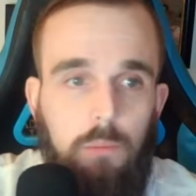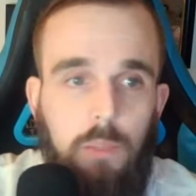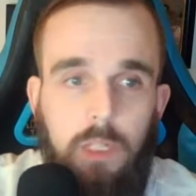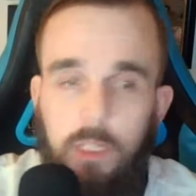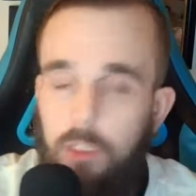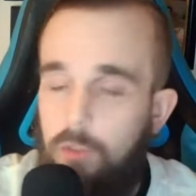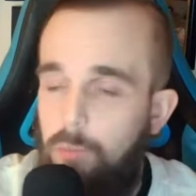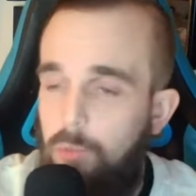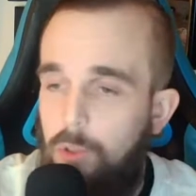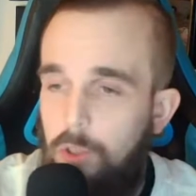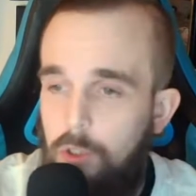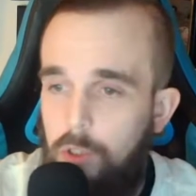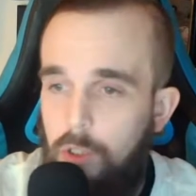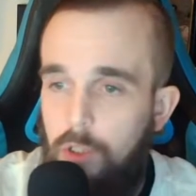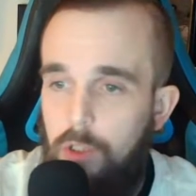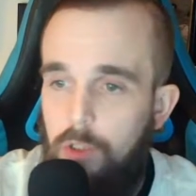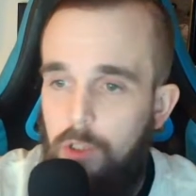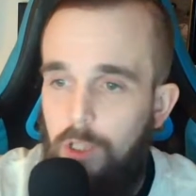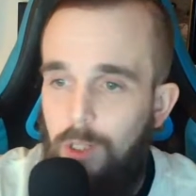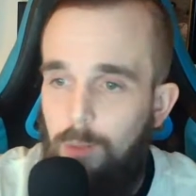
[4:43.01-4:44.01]
make a push
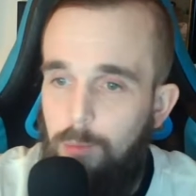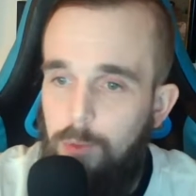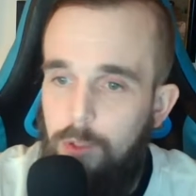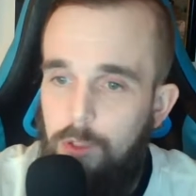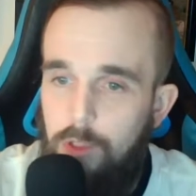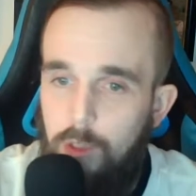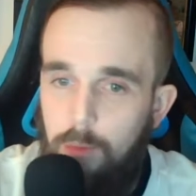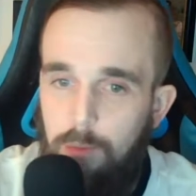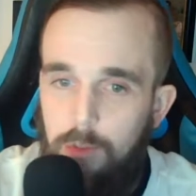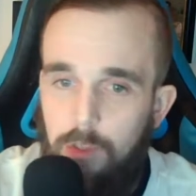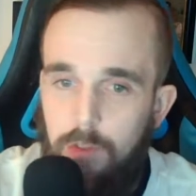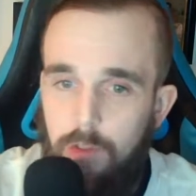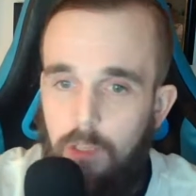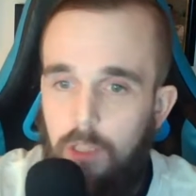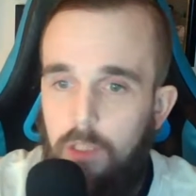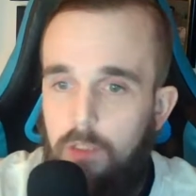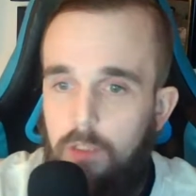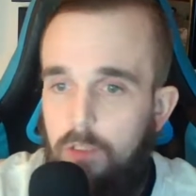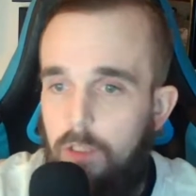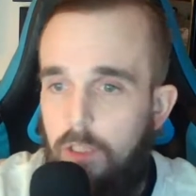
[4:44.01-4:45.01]
at a championship since
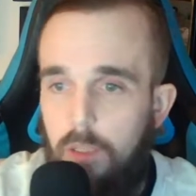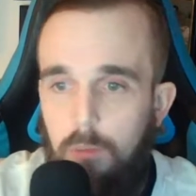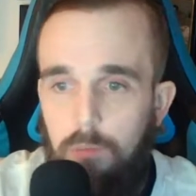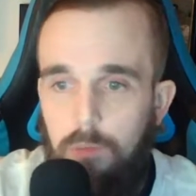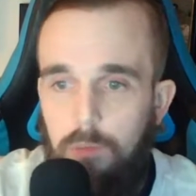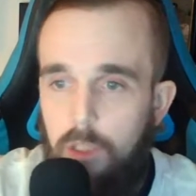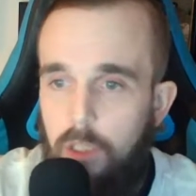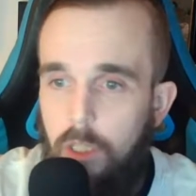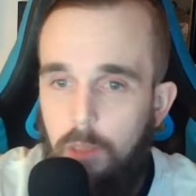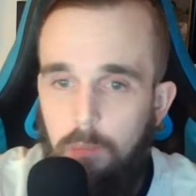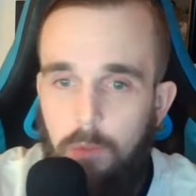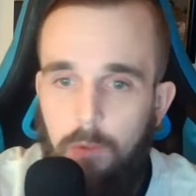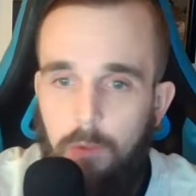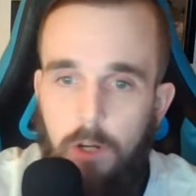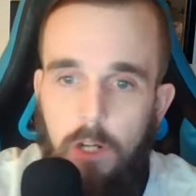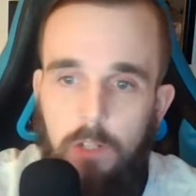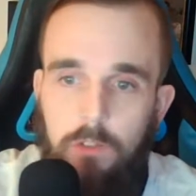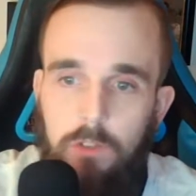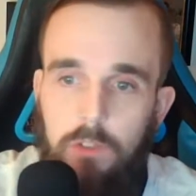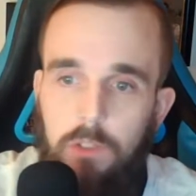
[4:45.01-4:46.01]
I had CMC on my
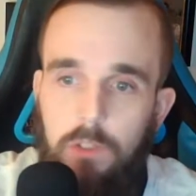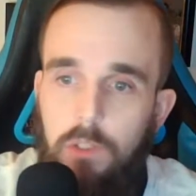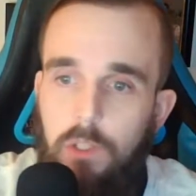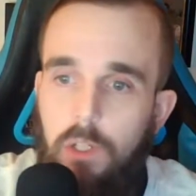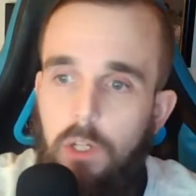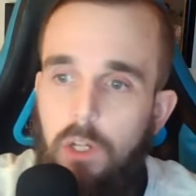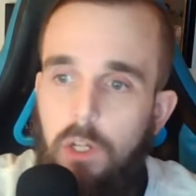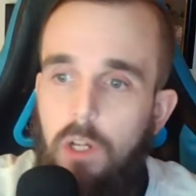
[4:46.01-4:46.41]
roster.